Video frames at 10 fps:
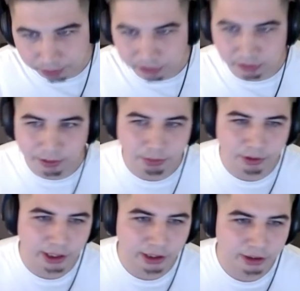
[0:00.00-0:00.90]
put some people
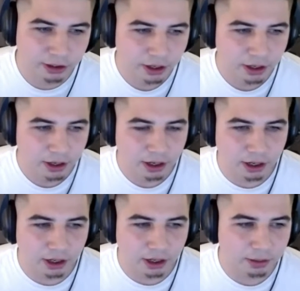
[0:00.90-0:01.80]
together,
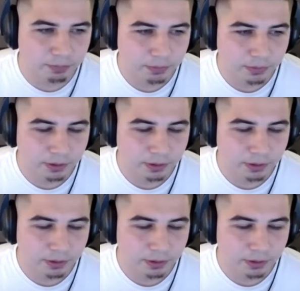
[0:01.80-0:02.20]
and